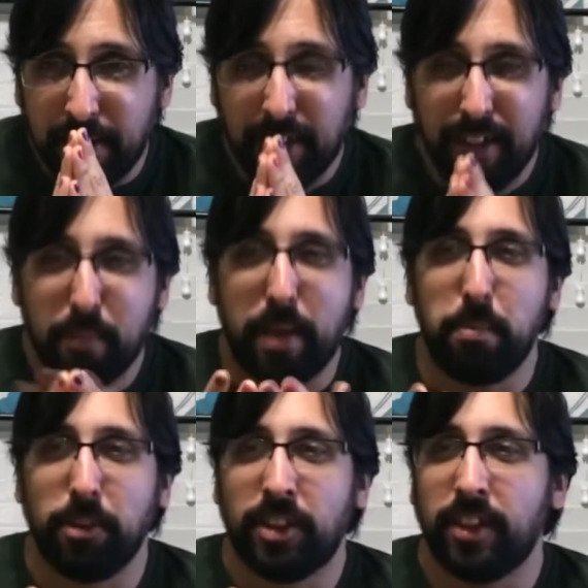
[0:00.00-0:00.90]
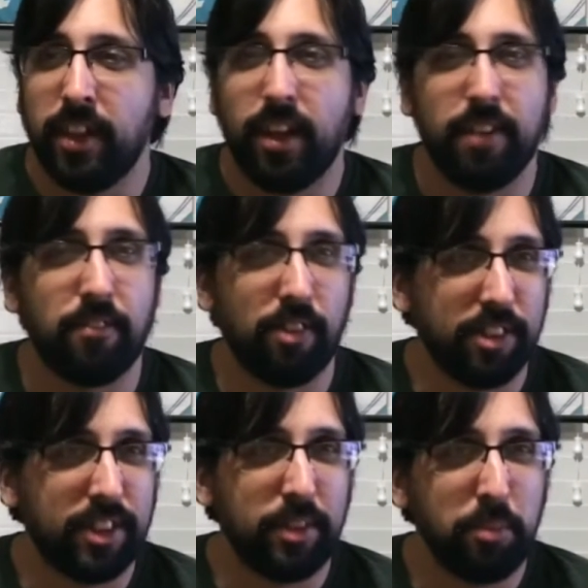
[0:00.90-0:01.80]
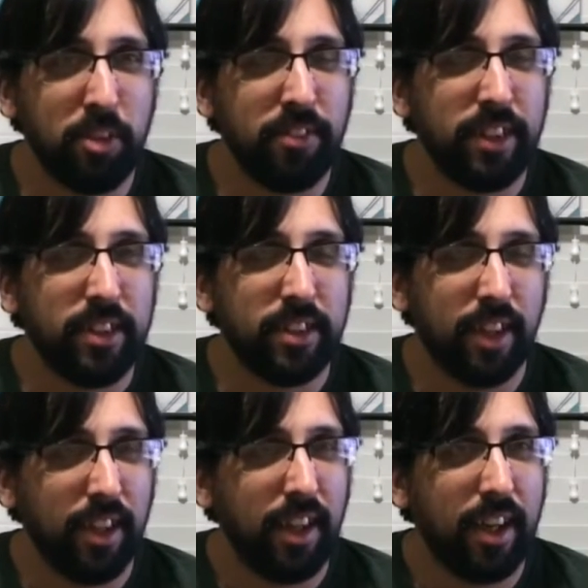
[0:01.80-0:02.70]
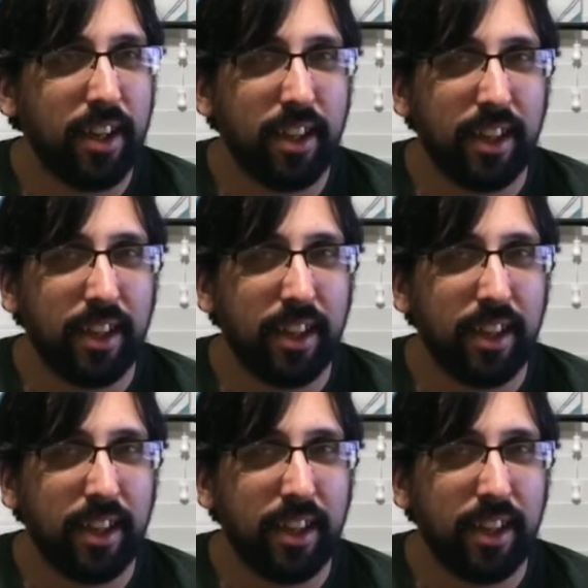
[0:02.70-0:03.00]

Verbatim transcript: like a lot of people shit on versus movies a lot,